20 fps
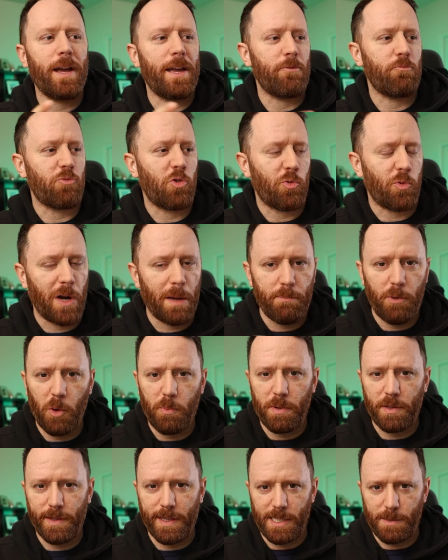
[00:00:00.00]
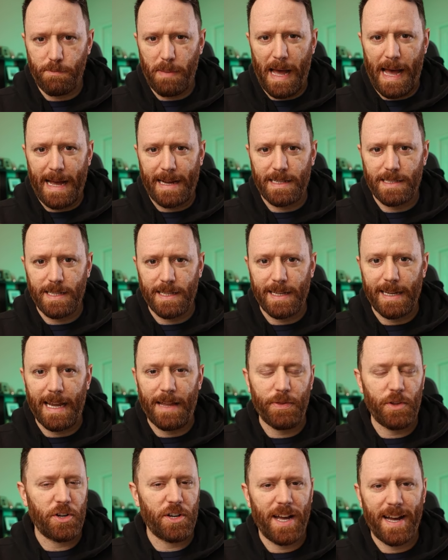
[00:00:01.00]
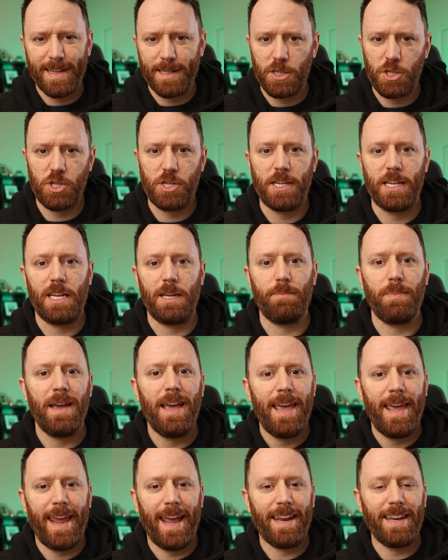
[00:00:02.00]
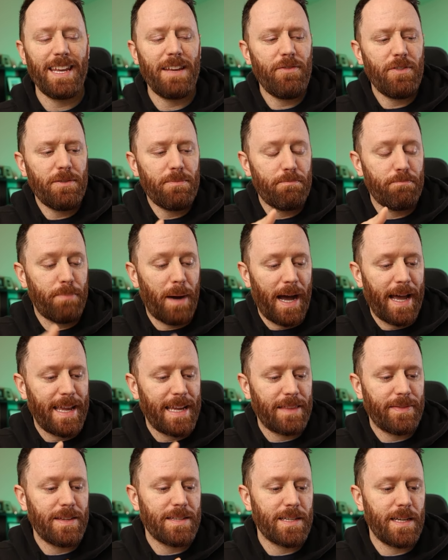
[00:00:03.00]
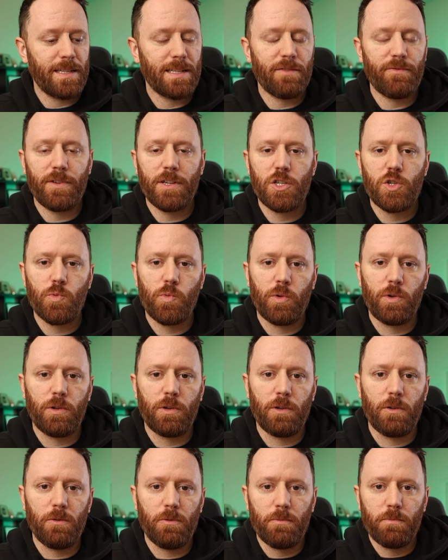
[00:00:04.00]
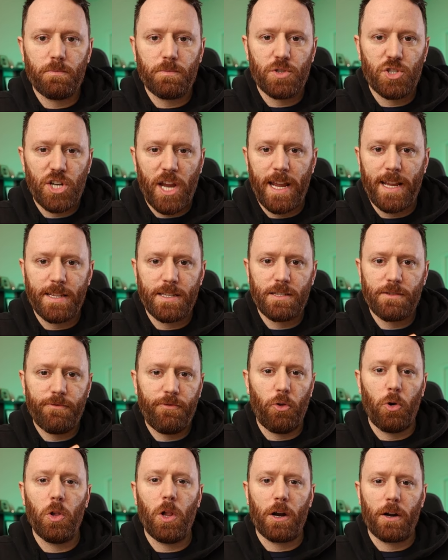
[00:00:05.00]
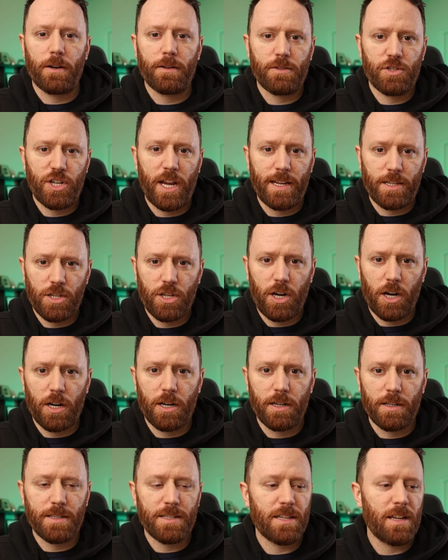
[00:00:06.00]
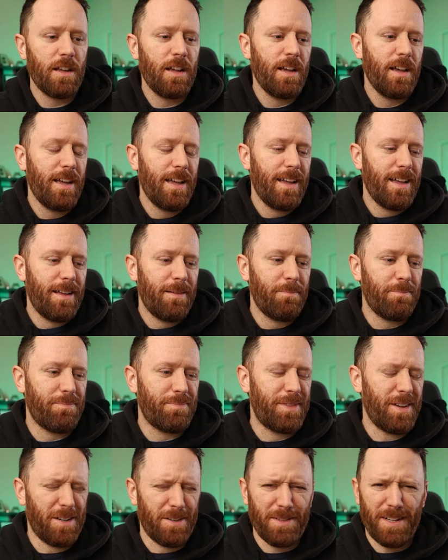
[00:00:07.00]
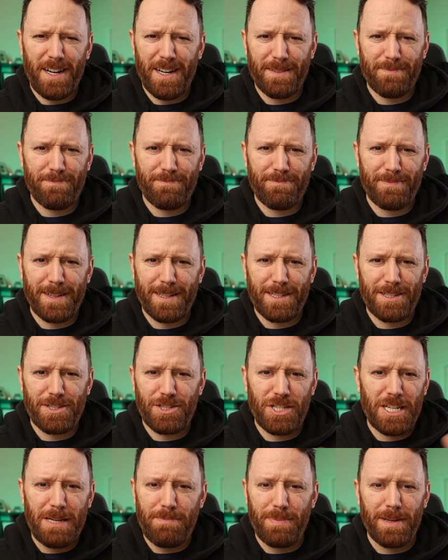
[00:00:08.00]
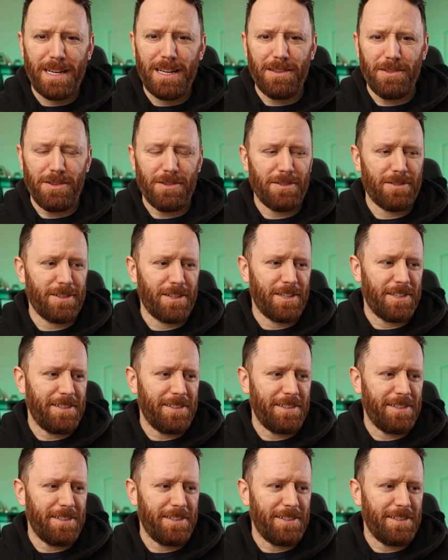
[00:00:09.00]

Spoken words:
and rip open these packs again. They're not cheap. And even buying these individual full art chase cards, they're not cheap either.